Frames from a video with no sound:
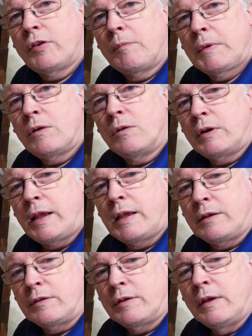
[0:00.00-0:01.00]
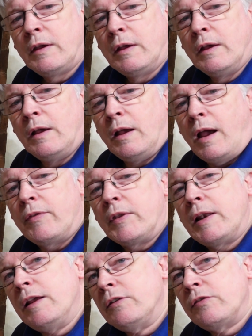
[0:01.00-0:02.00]
something on hand. And
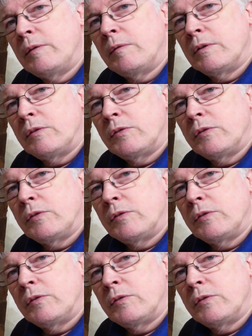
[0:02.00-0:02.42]
the last thing